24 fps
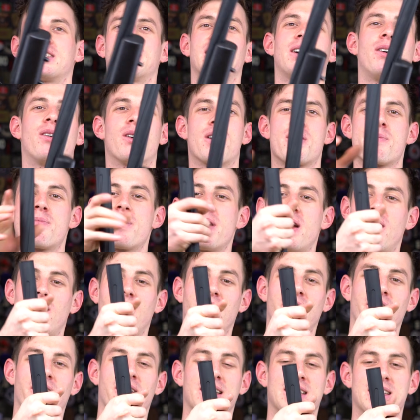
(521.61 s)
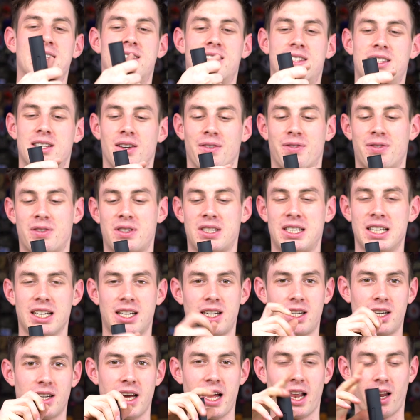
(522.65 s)
The outer barrel, it's of
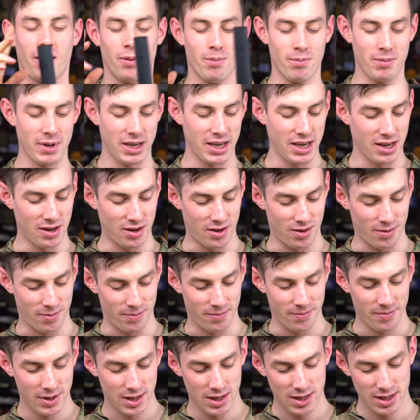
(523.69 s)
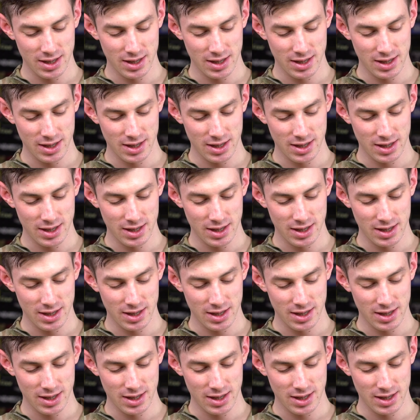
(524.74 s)
thick aluminium.